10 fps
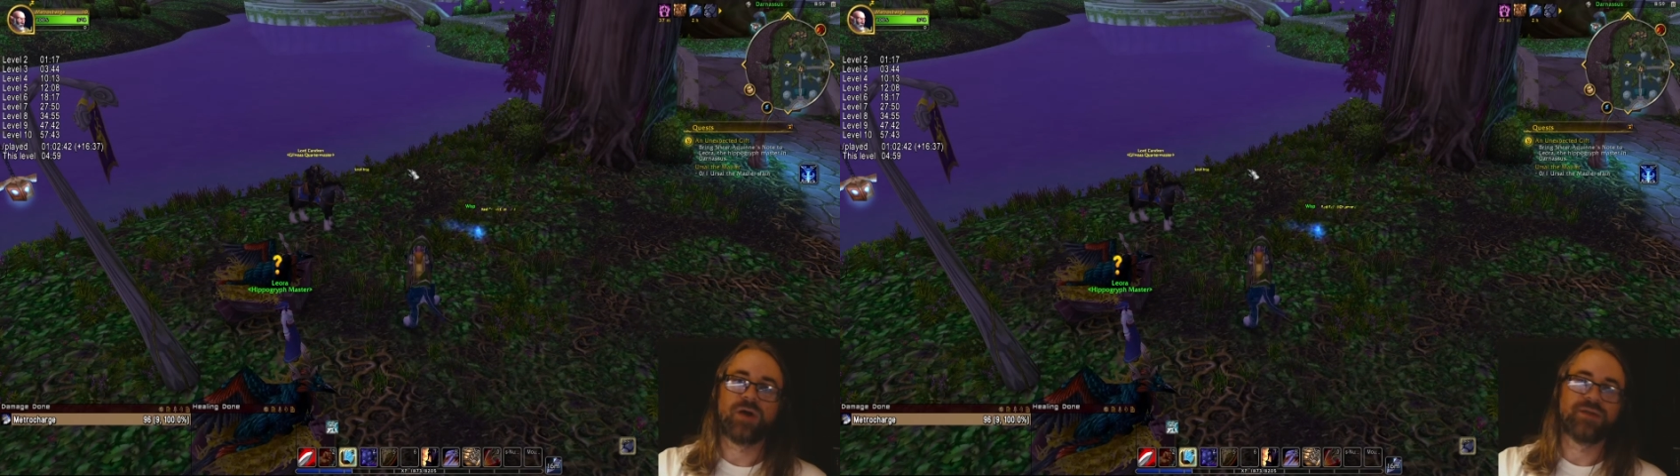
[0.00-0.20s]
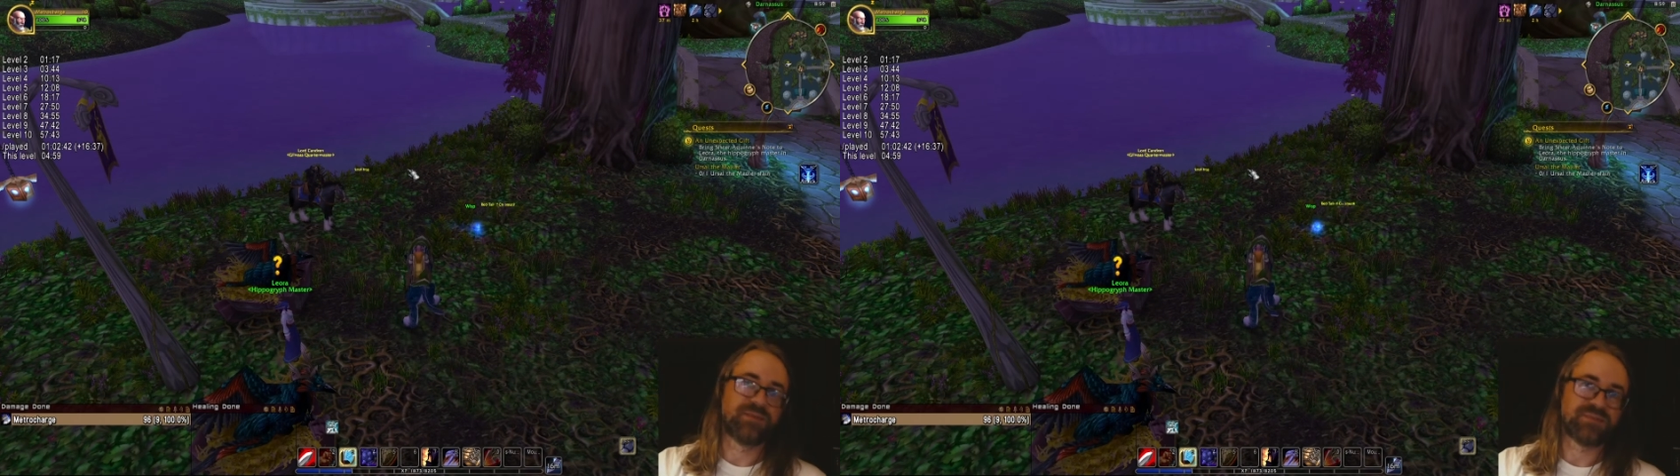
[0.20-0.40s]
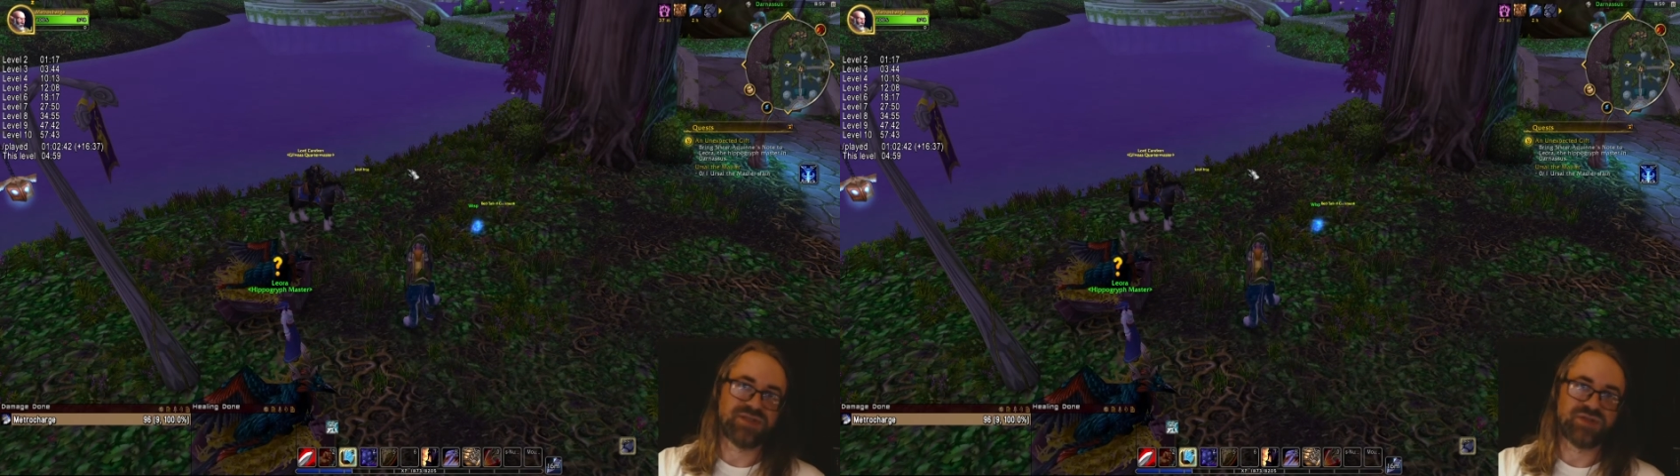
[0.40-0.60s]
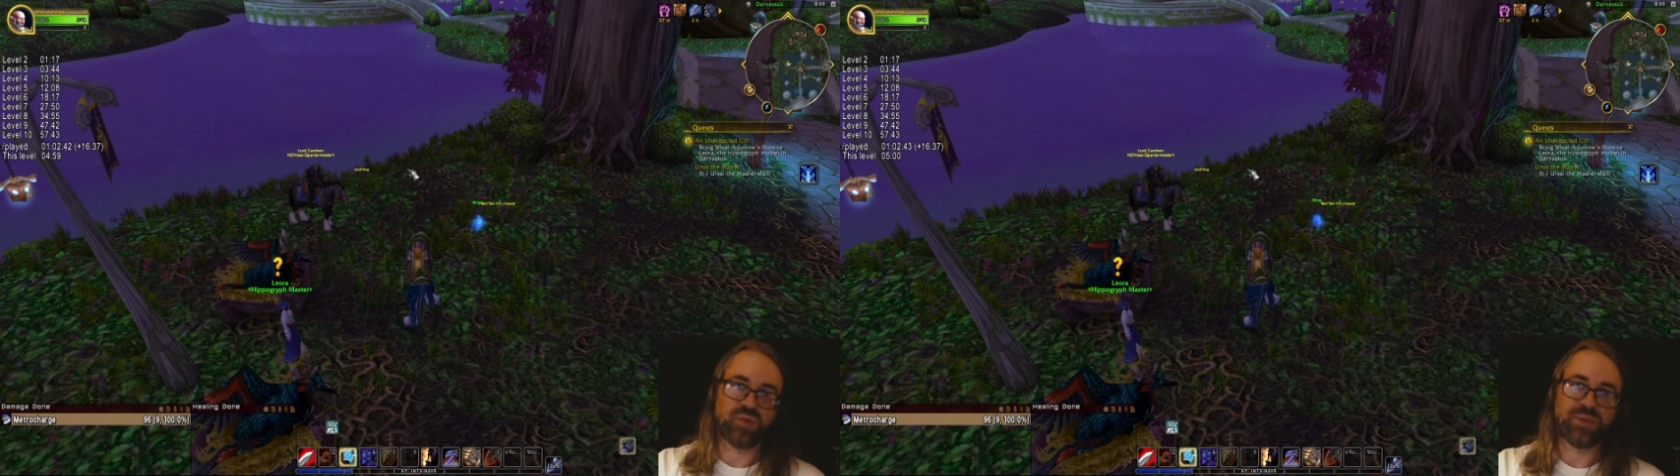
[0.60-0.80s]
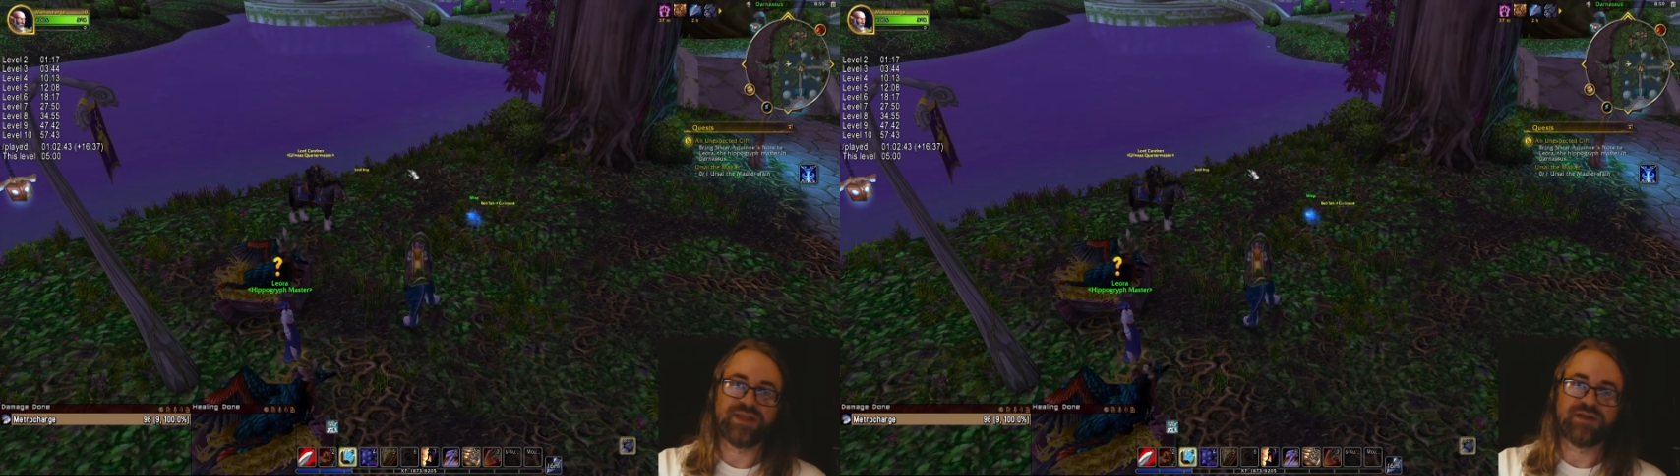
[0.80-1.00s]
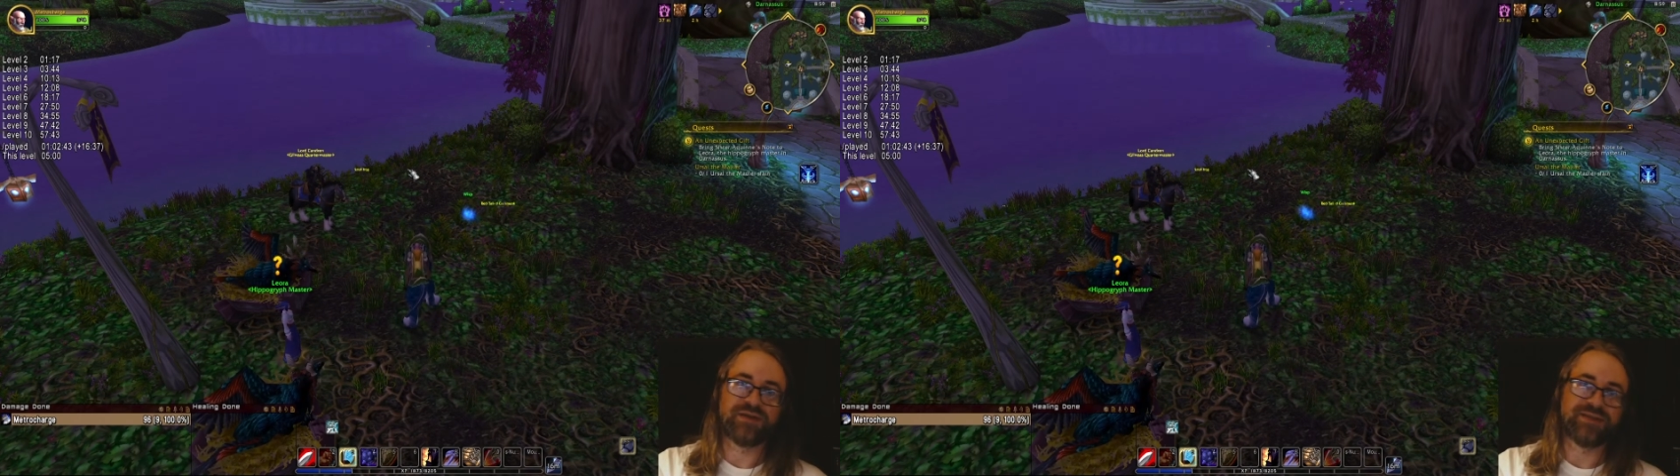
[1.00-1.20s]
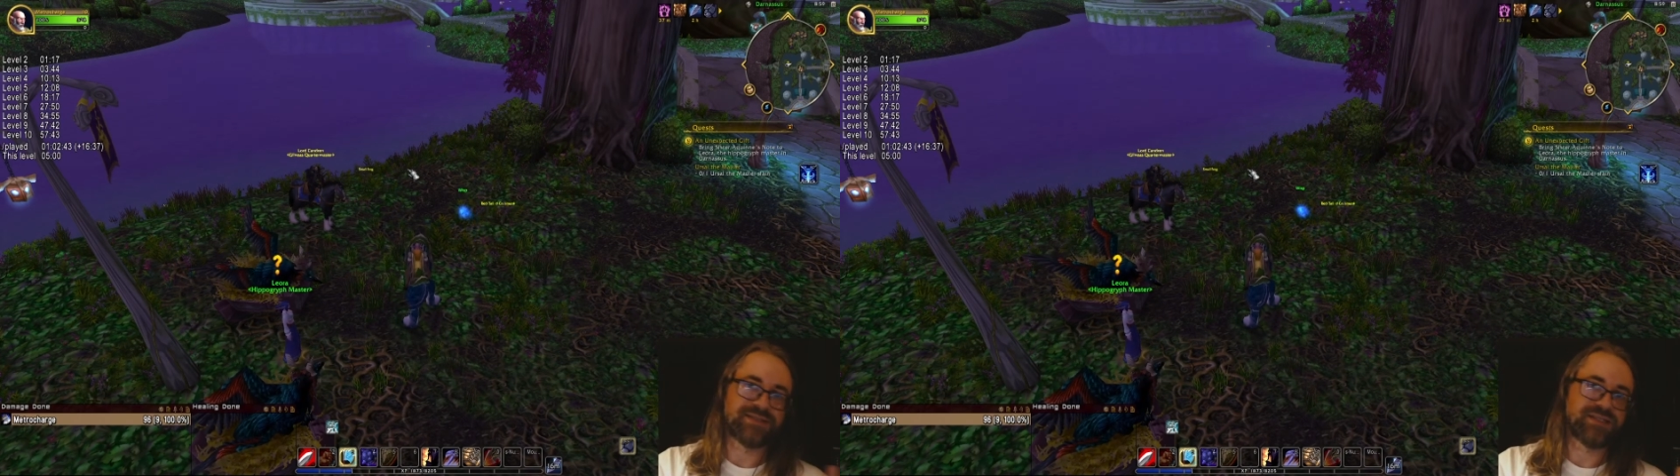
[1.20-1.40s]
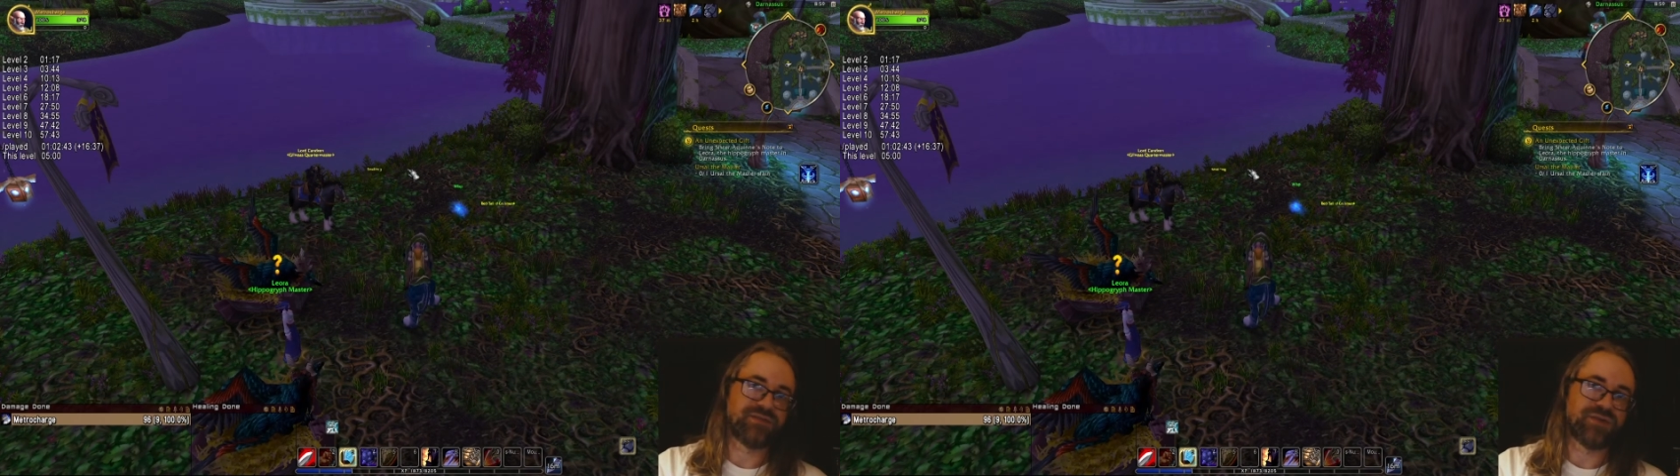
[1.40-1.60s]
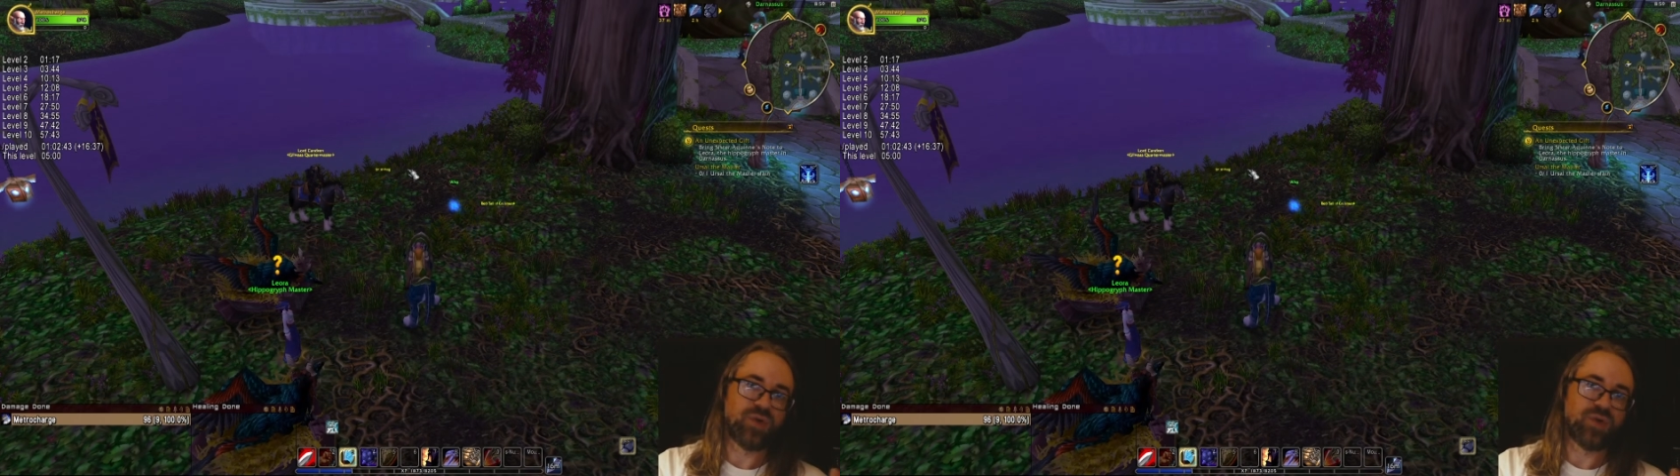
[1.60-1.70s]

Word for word: All the episodes will be there unlisted for